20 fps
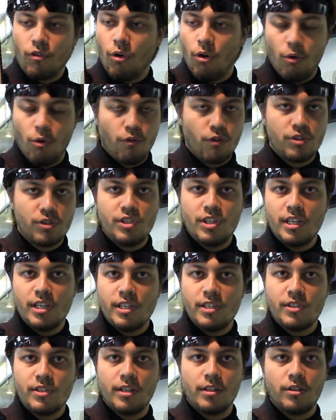
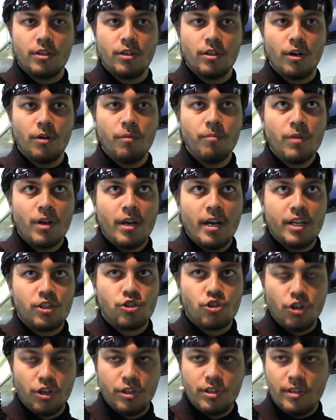overseas. And you know, it's
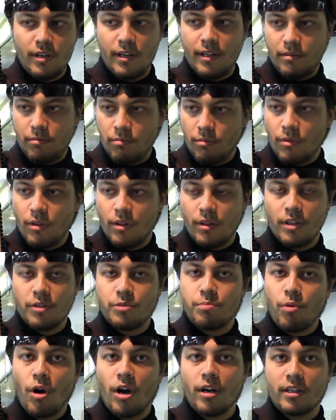good that this
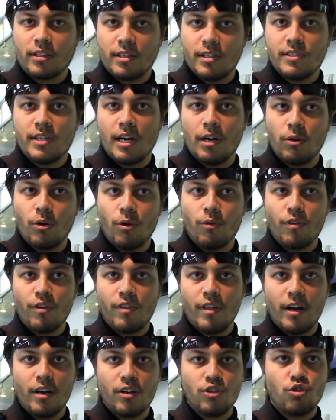product is out over
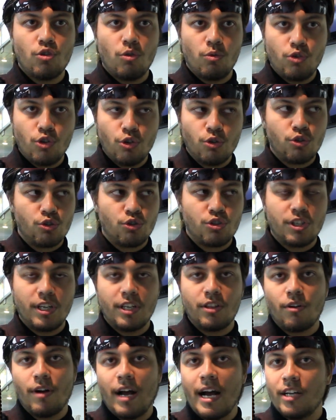there so users can
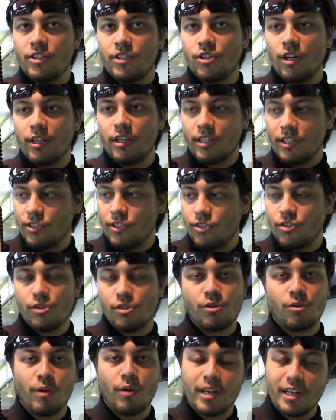get their hands on it, because this is
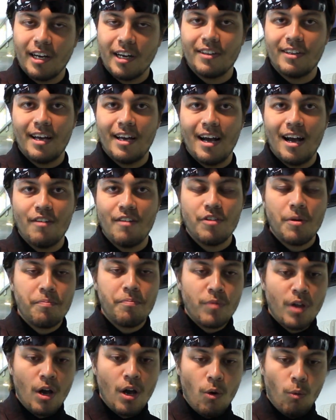a great gun to have.
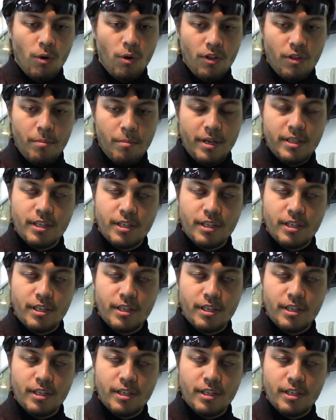One of the main